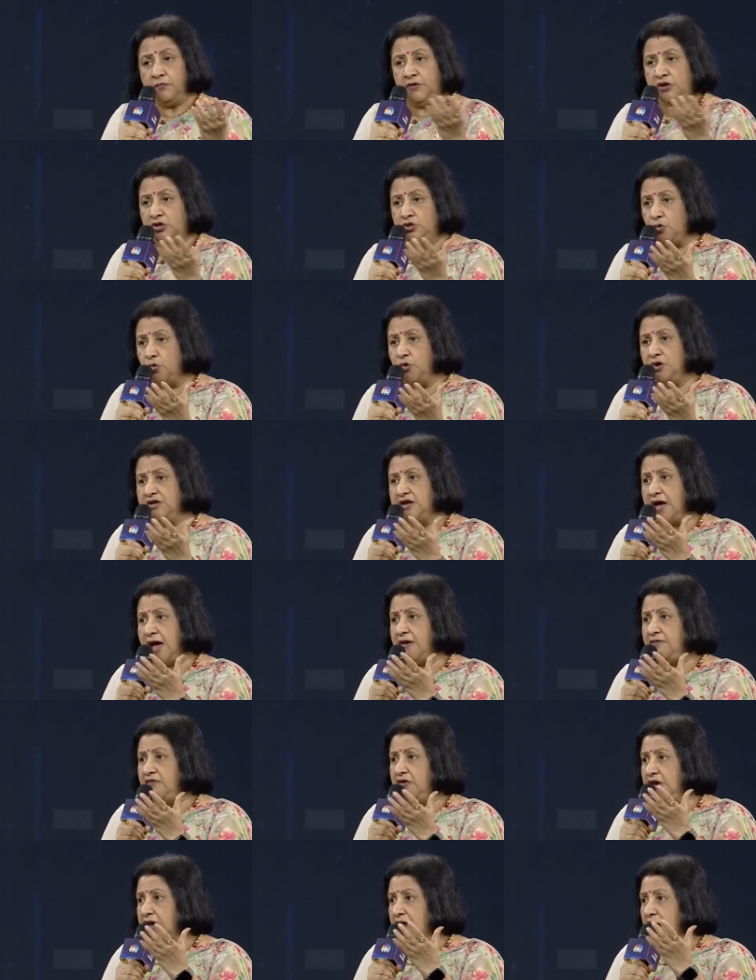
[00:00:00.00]
we don't
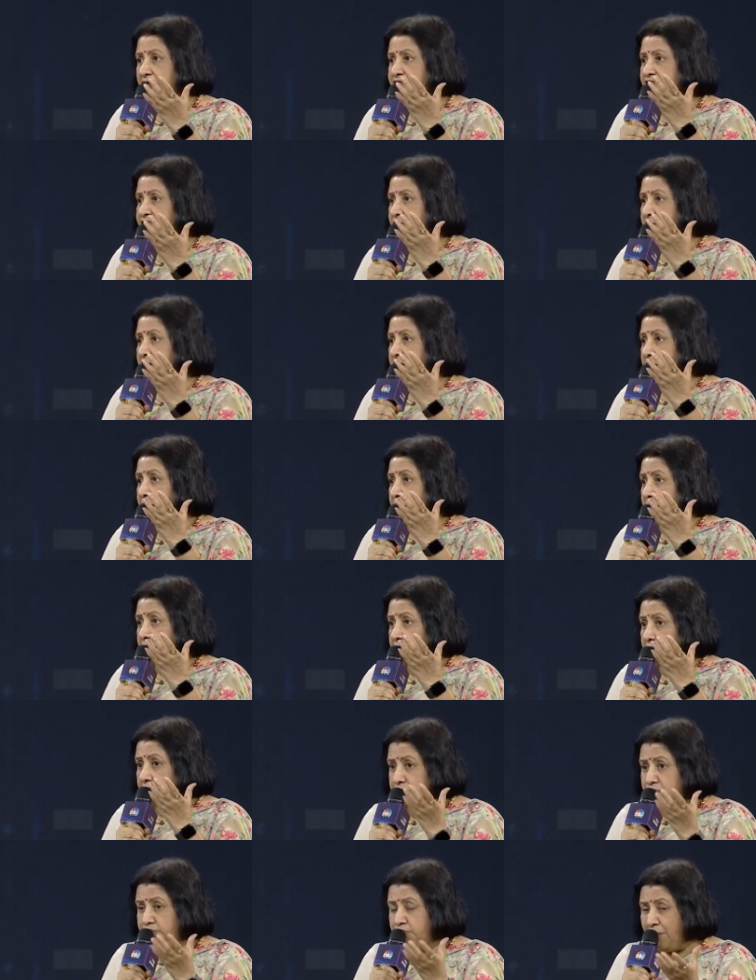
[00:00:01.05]
have enough
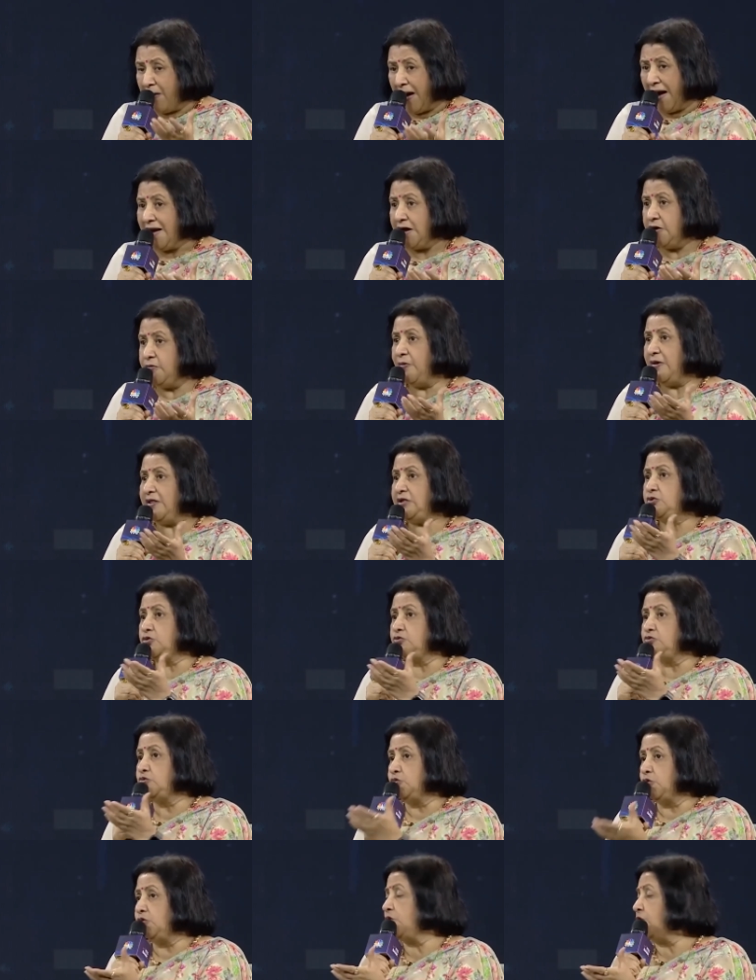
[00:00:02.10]
bandwidth to
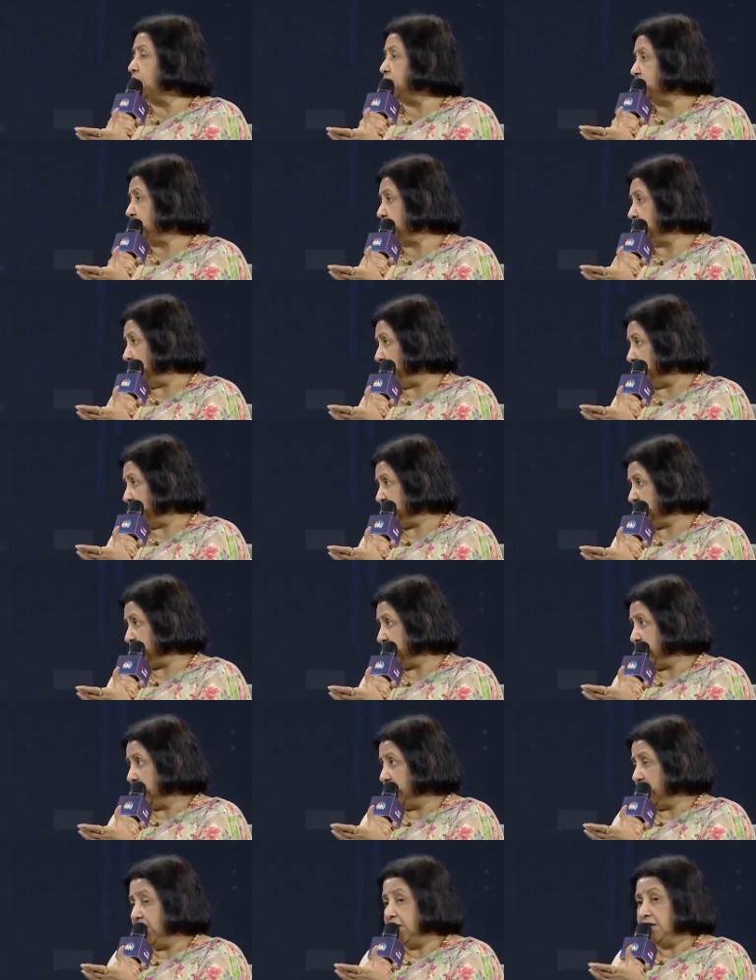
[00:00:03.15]
do those jobs.
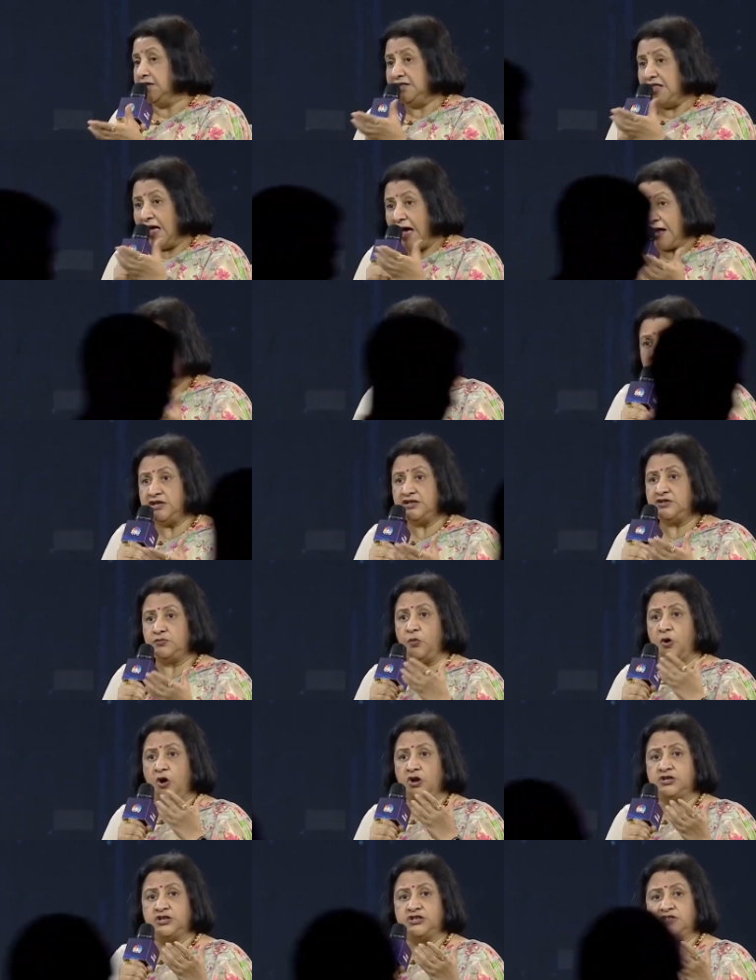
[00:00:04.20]
That is
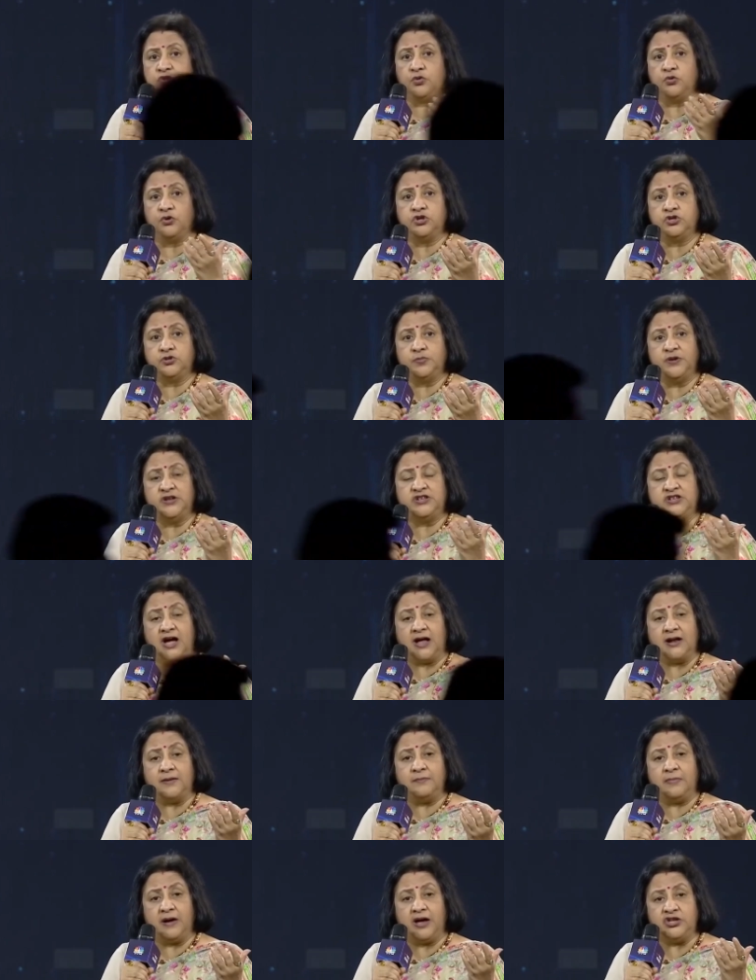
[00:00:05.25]
what is going to be
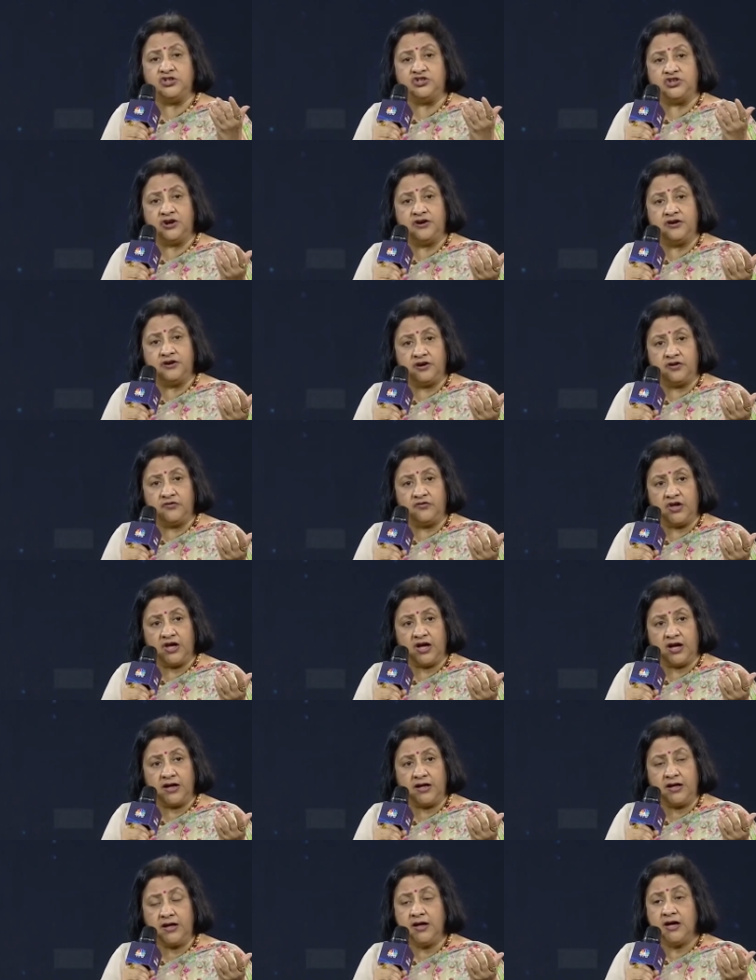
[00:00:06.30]
done by generative
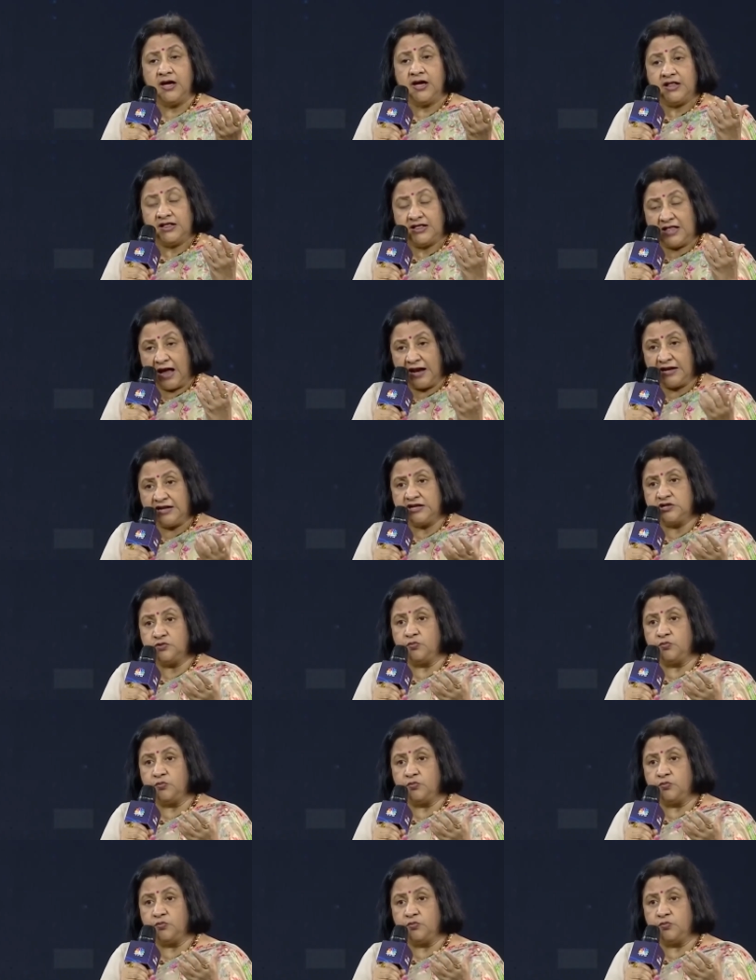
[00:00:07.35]
AI. That